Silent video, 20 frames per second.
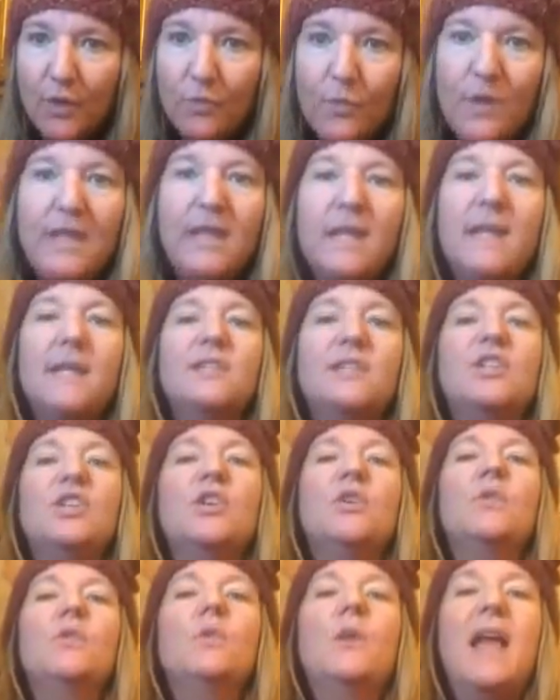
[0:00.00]
We need
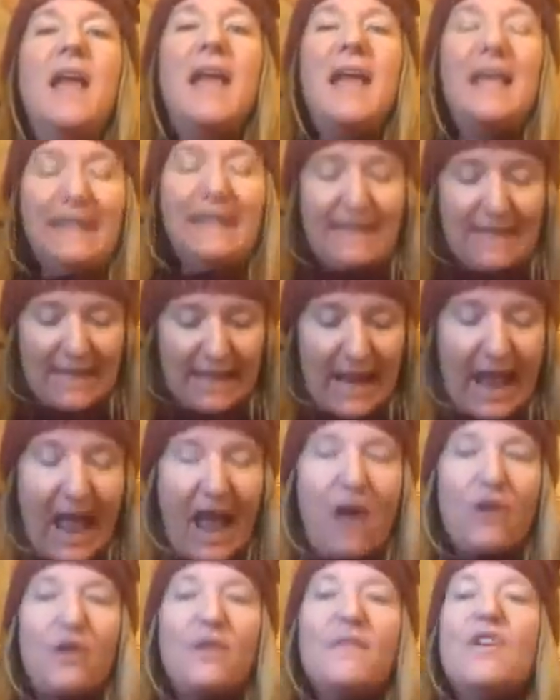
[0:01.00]
to get
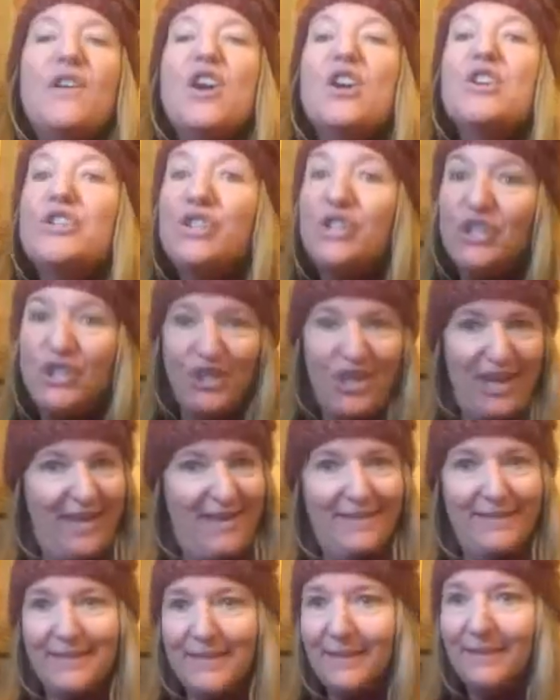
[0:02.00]
out of our
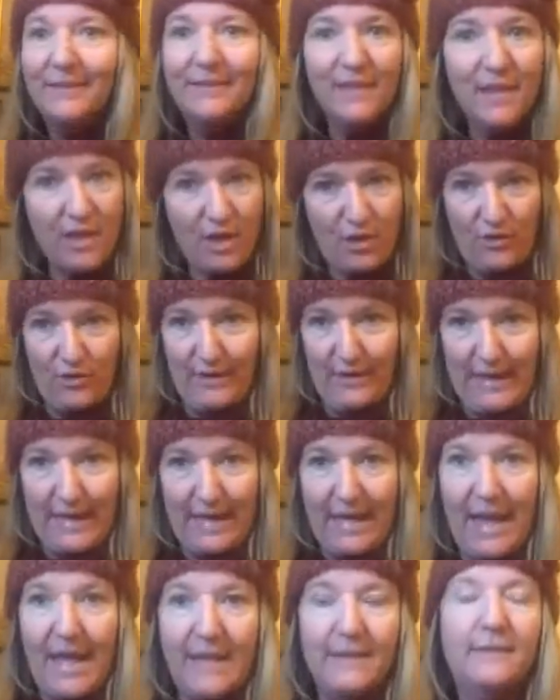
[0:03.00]
shit,
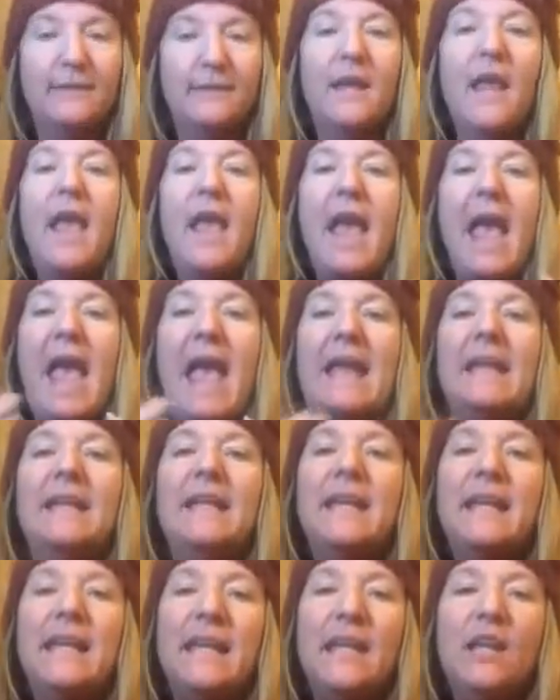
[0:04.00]
literally, and
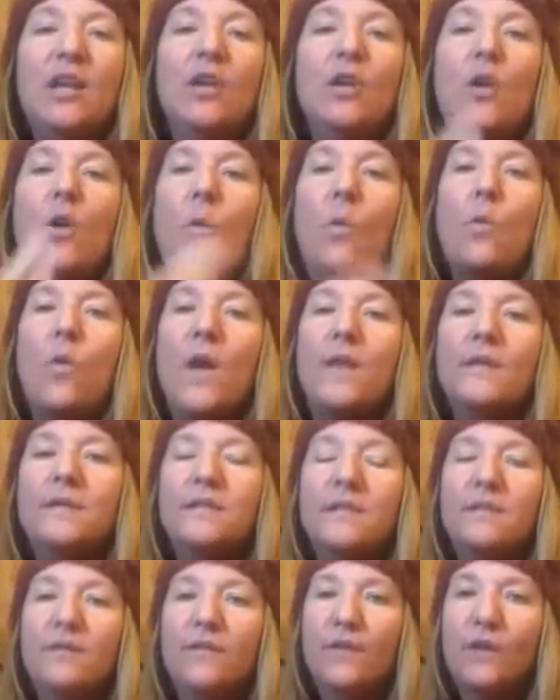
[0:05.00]
heal
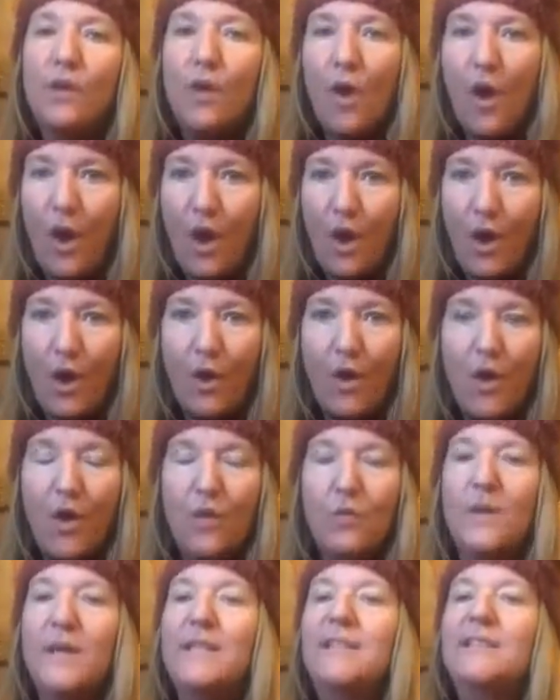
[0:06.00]
once and for all
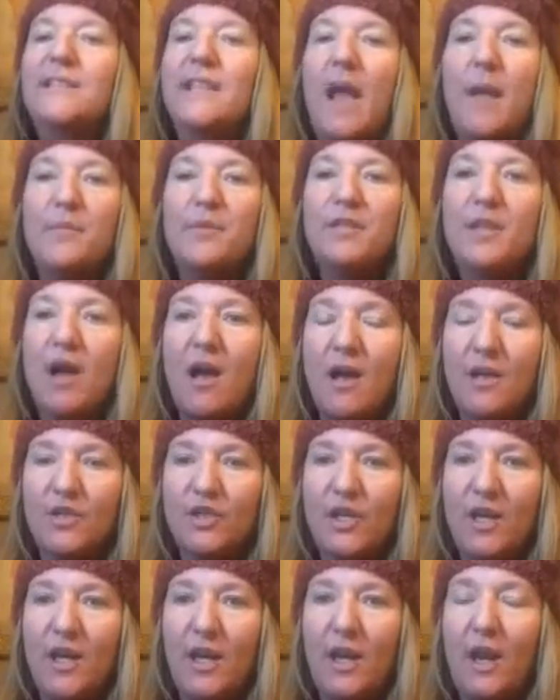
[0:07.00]
what is
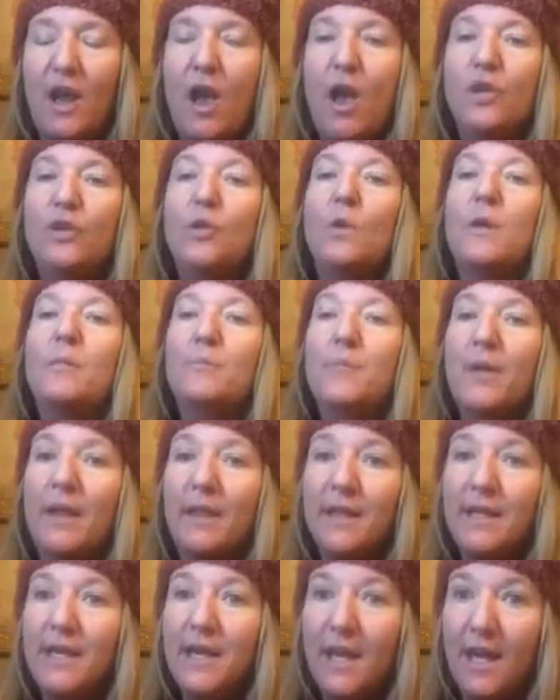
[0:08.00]
sabotaging your
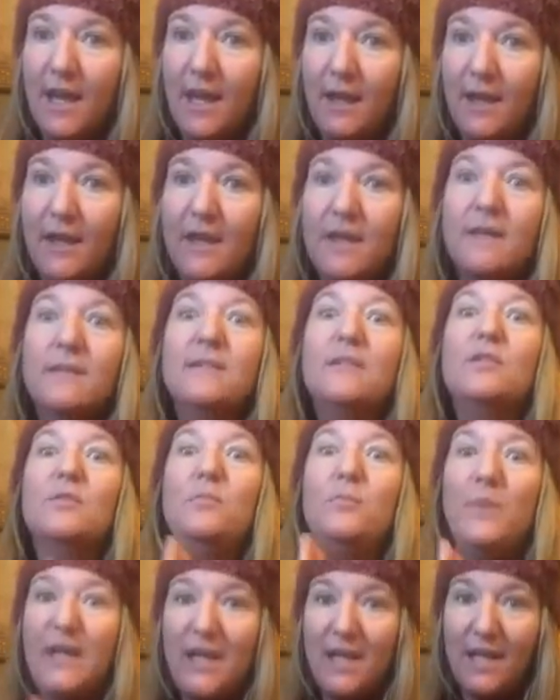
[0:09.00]
ability to
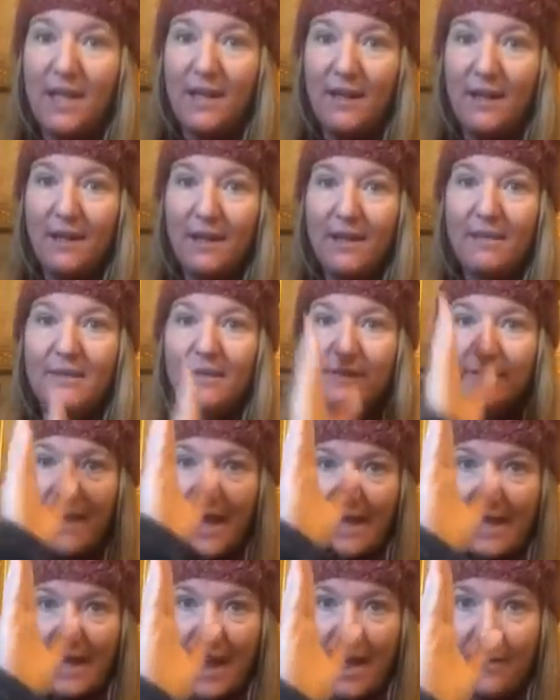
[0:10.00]
be the
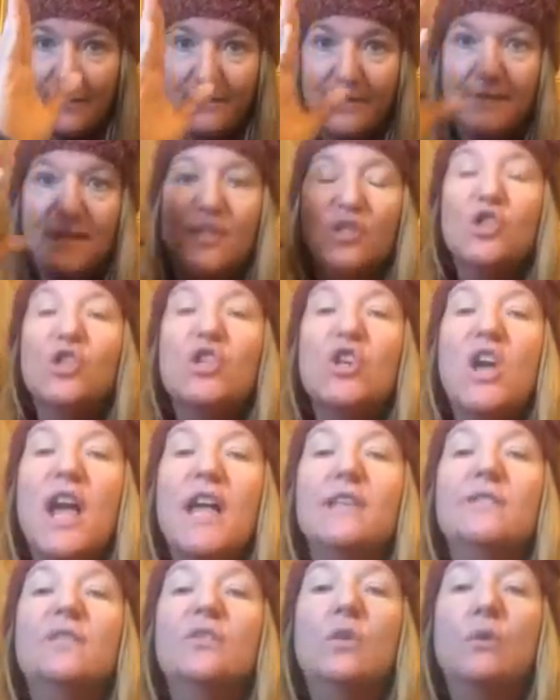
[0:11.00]
lighthouse that
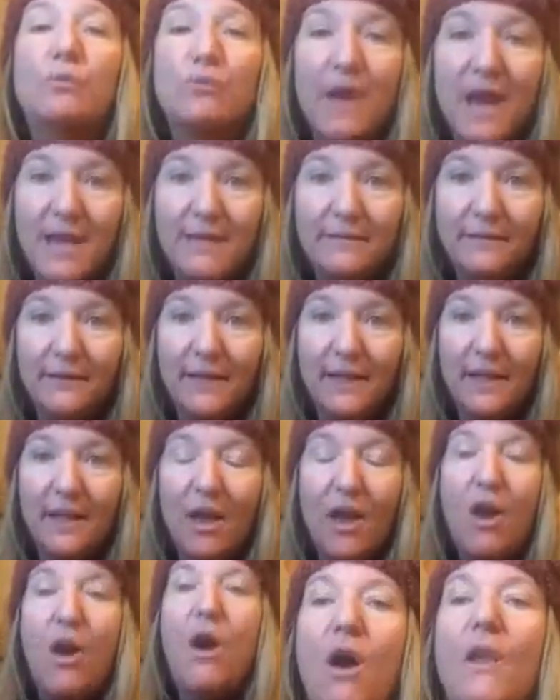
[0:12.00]
shines greatly
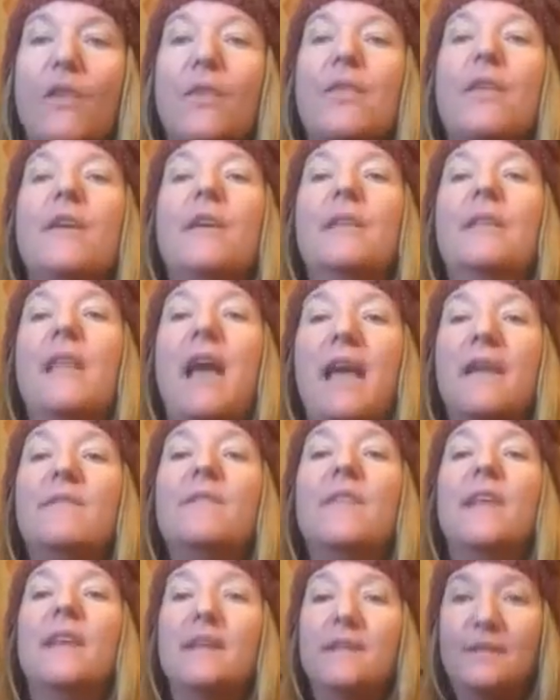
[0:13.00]
on the
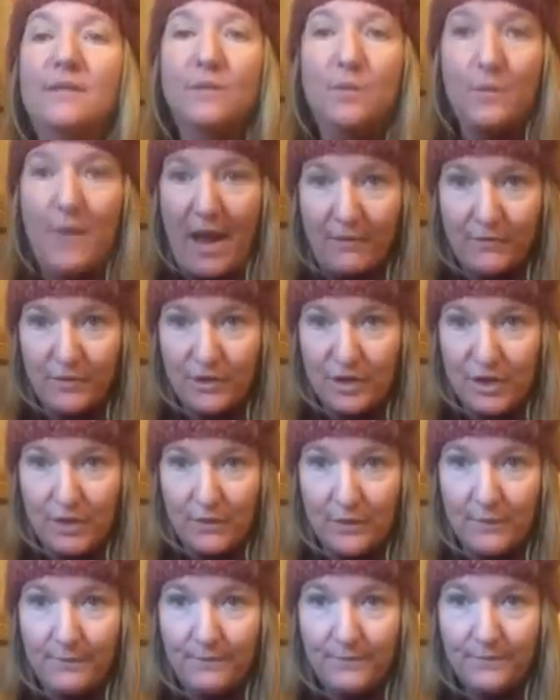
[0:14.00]
light that is around
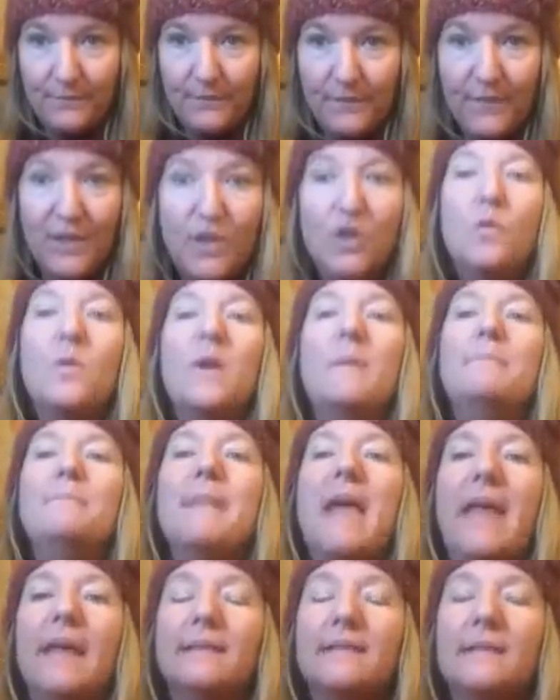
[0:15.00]
you. You are
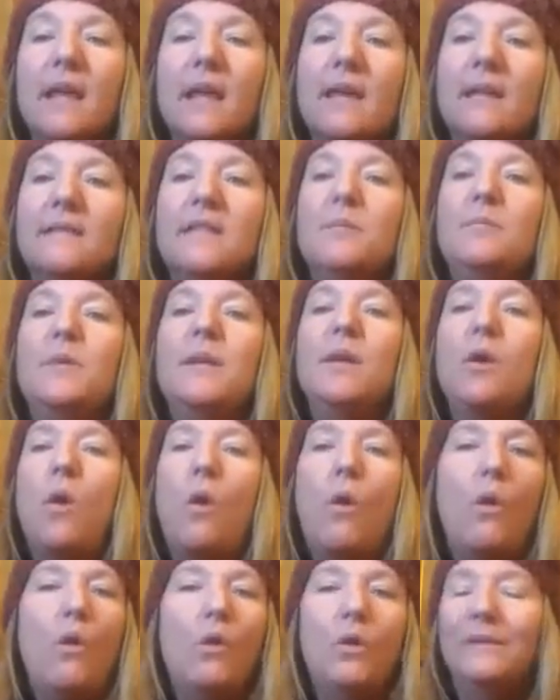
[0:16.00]
meant to be
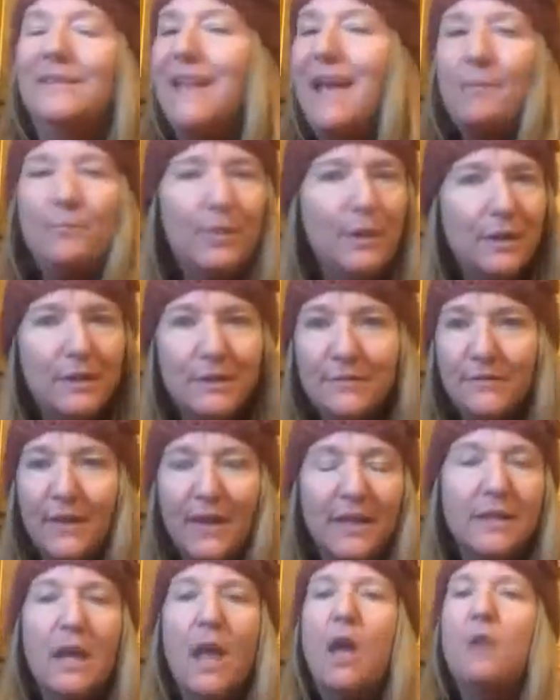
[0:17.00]
whole, not
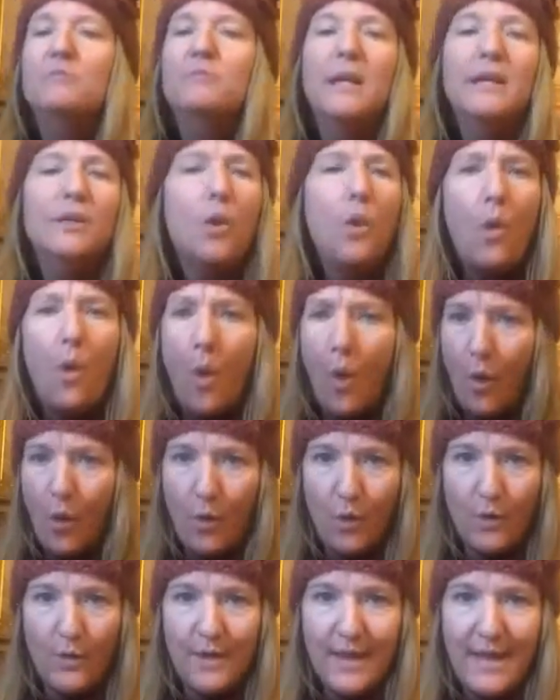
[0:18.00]
perfect, but
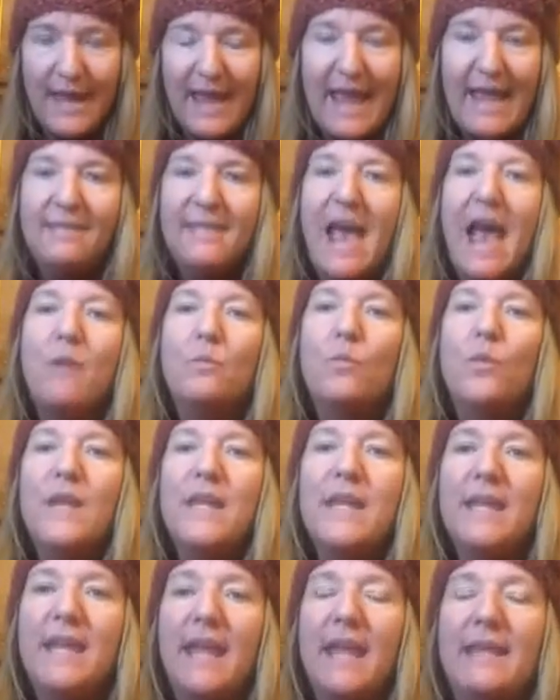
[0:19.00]
whole. And that
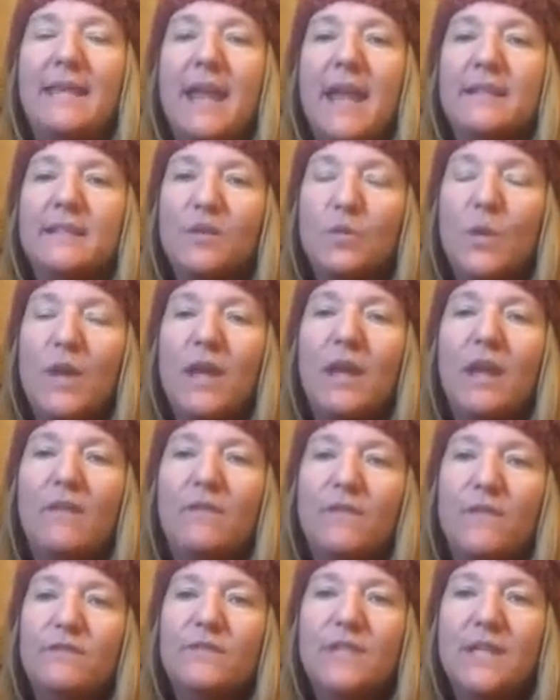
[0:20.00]
weekend, next
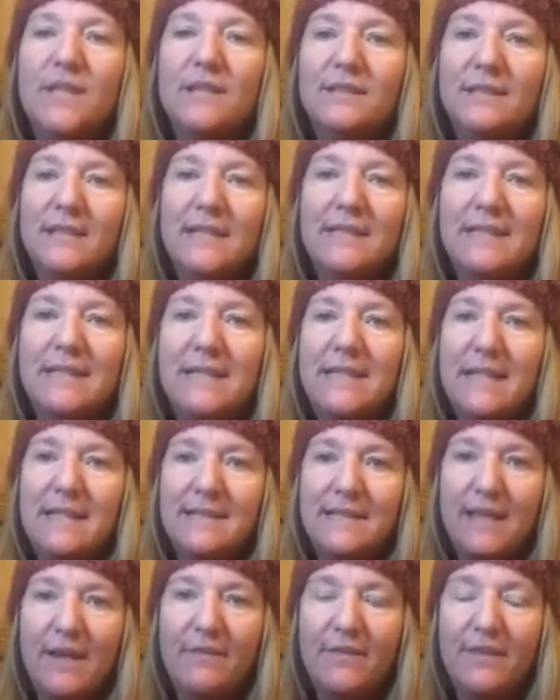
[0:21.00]
weekend, 15th, 16th,
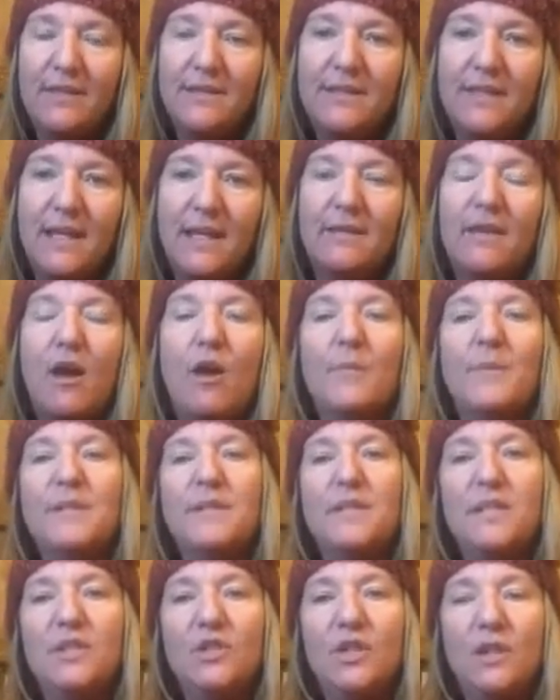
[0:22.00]
and 17th, I'll be
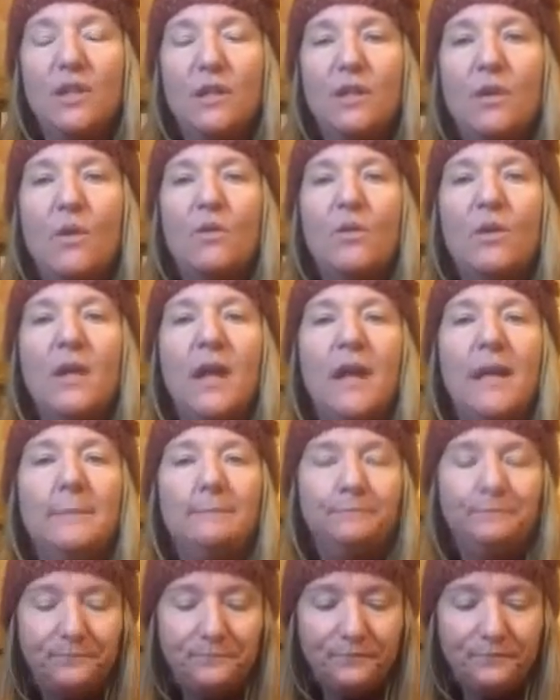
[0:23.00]
teaching the yoga,